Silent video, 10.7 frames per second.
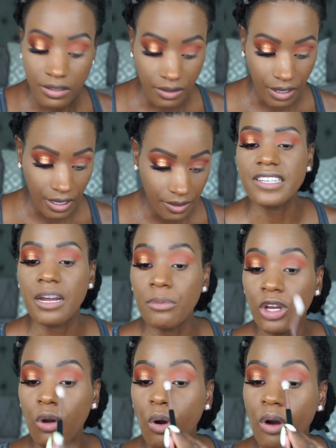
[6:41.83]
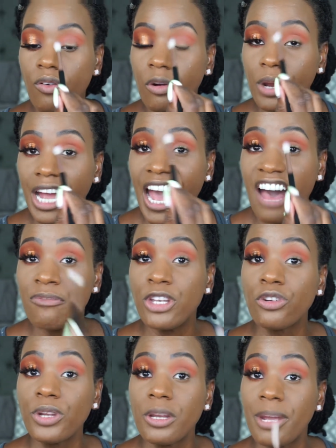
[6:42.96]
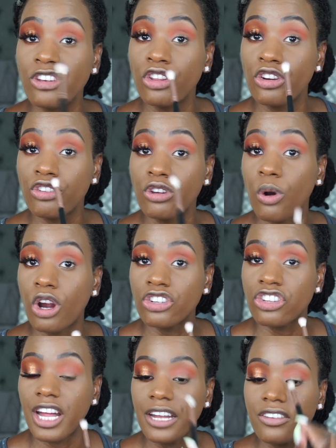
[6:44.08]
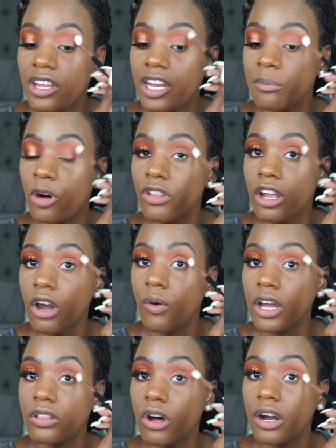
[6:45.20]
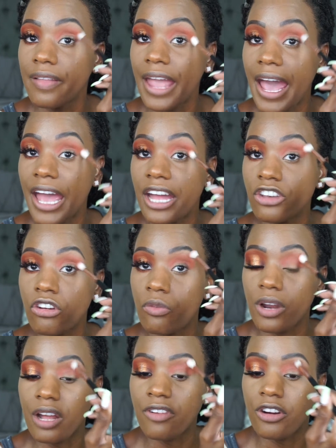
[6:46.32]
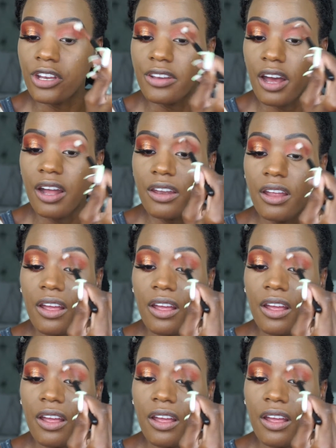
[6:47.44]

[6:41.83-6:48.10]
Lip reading: Okay, and I'm gonna go over what I have been doing to make sure there's no harsh lines. And I'm only going along the edge of what I've already done.